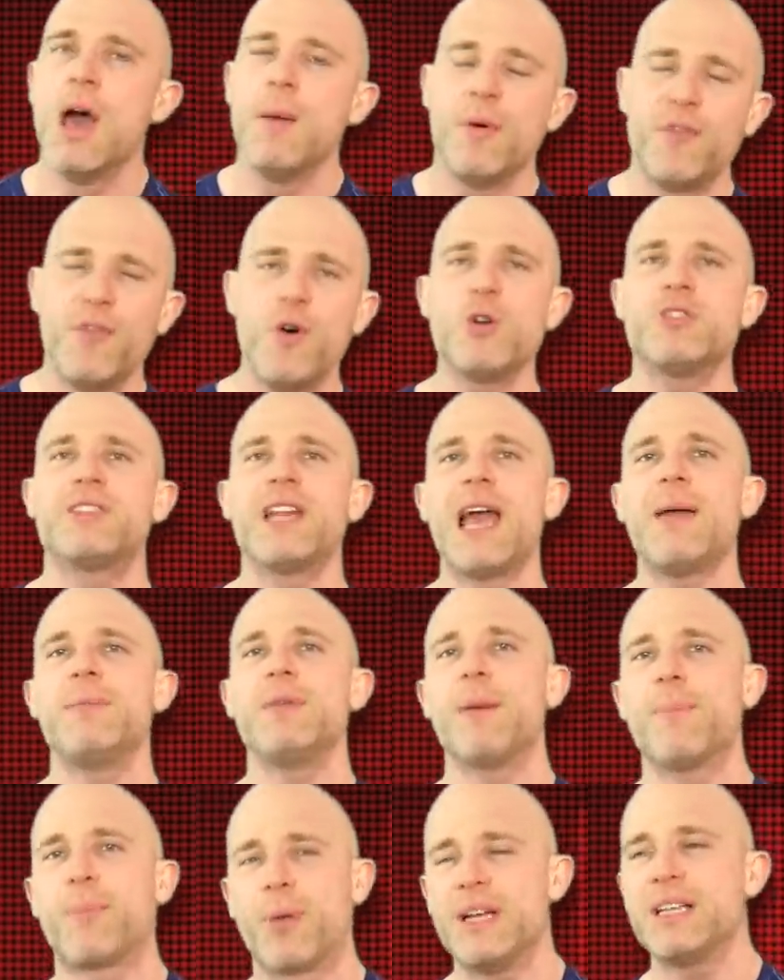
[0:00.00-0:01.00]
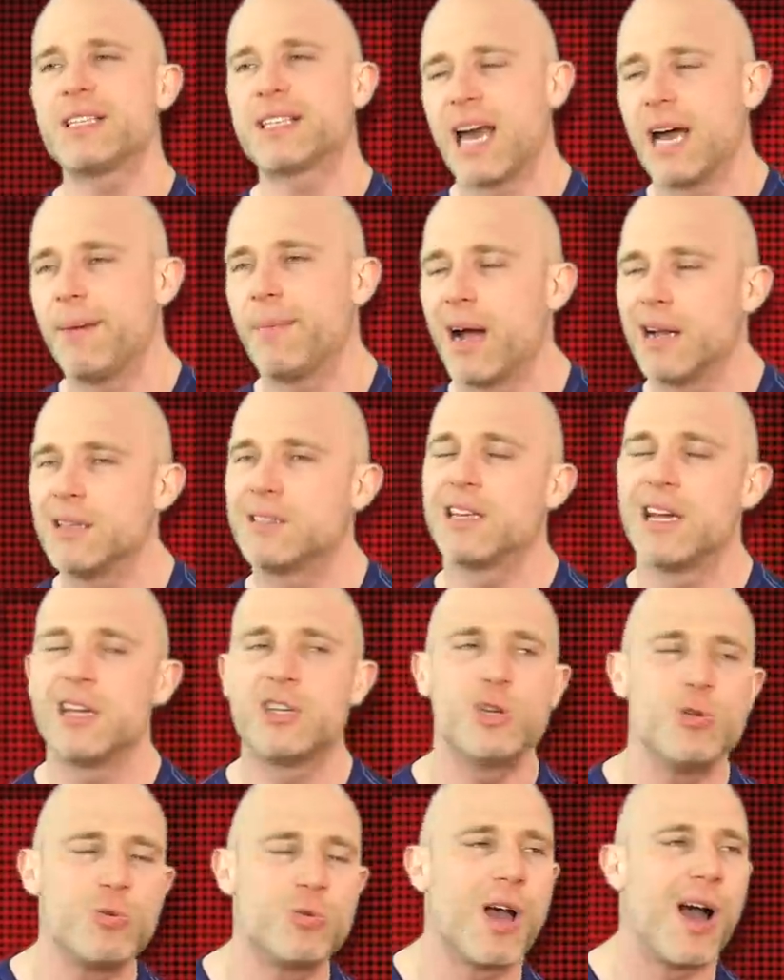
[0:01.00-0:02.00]
before Damian Priest came out and
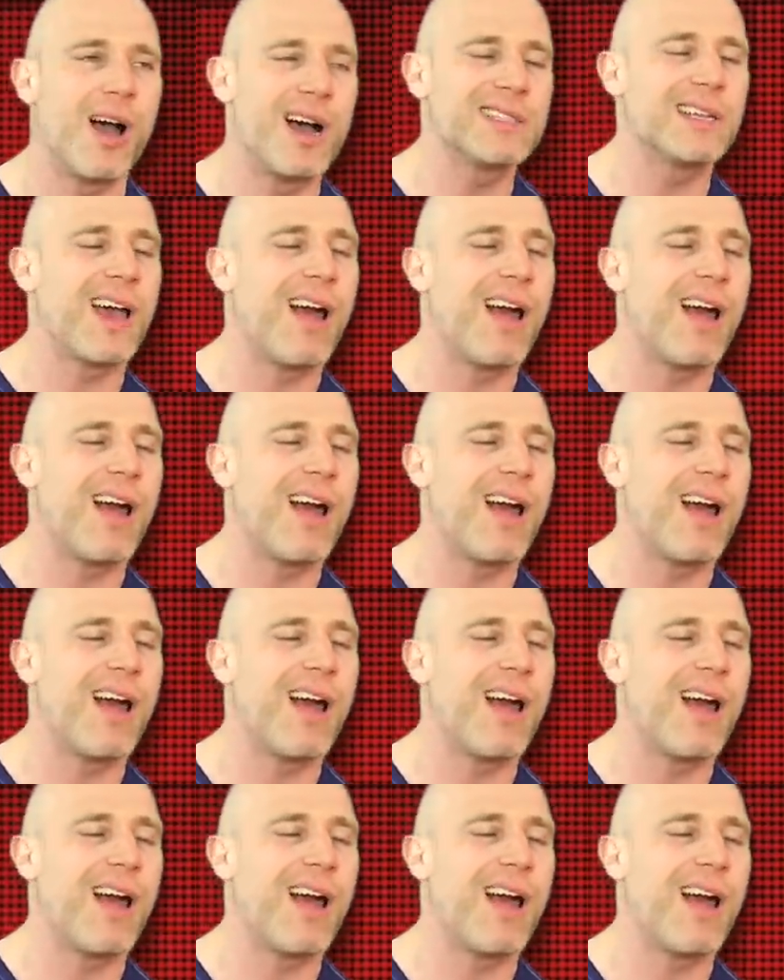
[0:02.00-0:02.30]
said, you guys